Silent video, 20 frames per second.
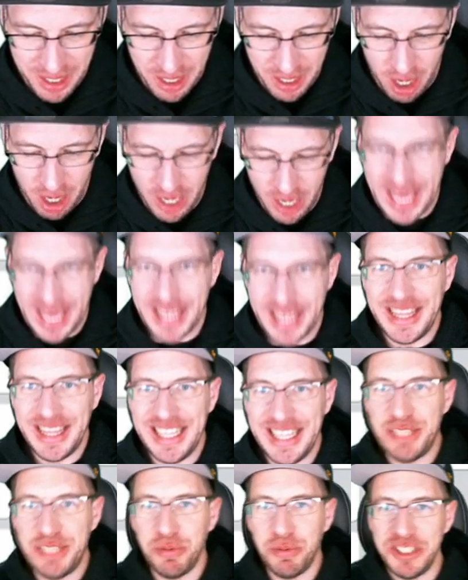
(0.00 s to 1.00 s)
Oh yeah,
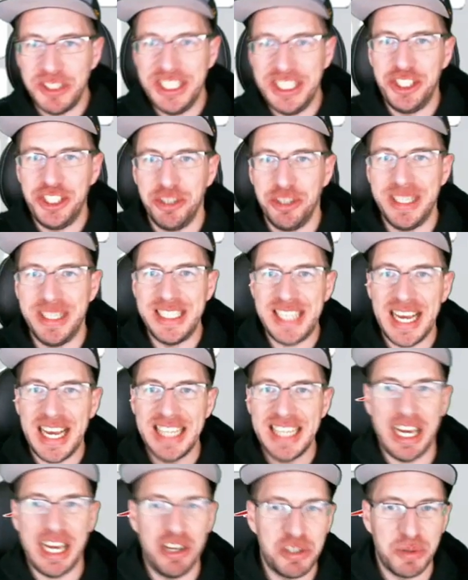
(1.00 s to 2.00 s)
this will teach him. This
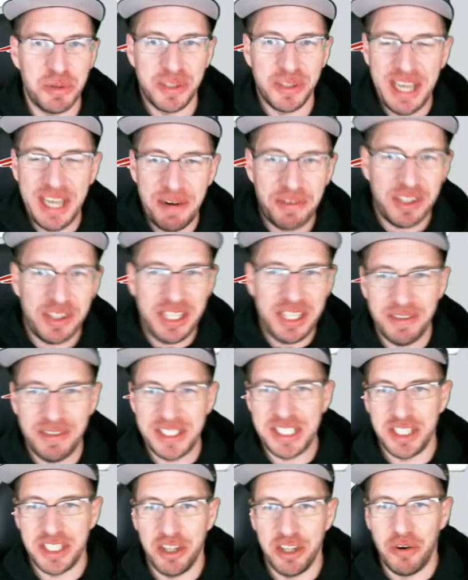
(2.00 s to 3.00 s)
guy's house will never leave
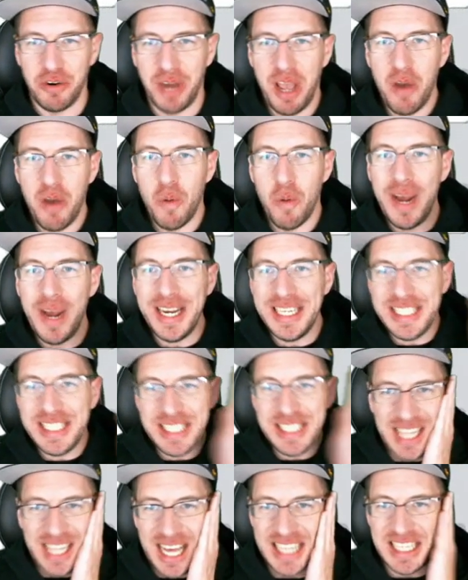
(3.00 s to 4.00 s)
us alone. Wait
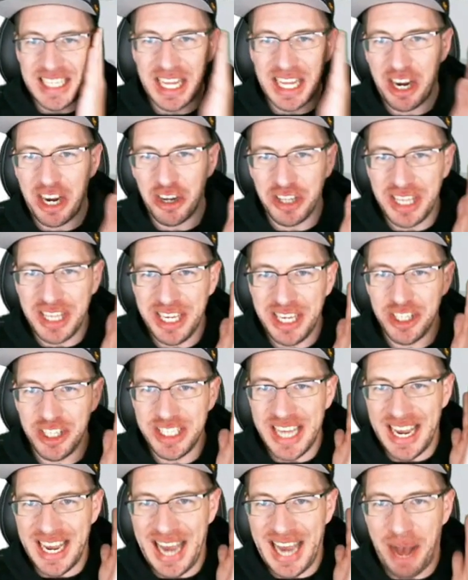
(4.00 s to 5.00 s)
until I tell our
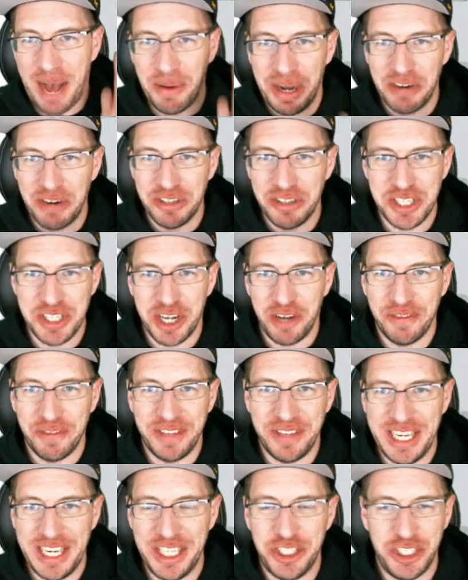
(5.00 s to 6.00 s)
leaders at how I
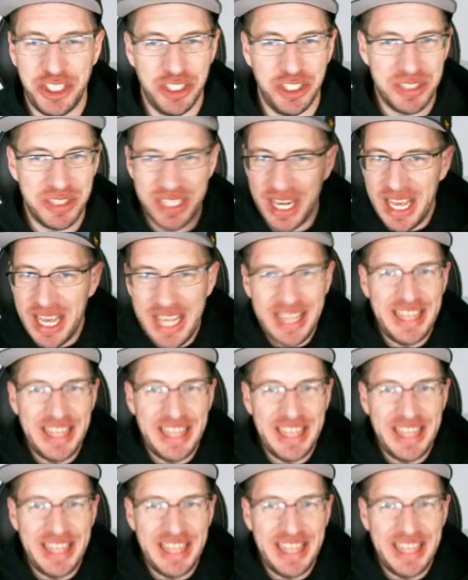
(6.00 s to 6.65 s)
resolve the issues.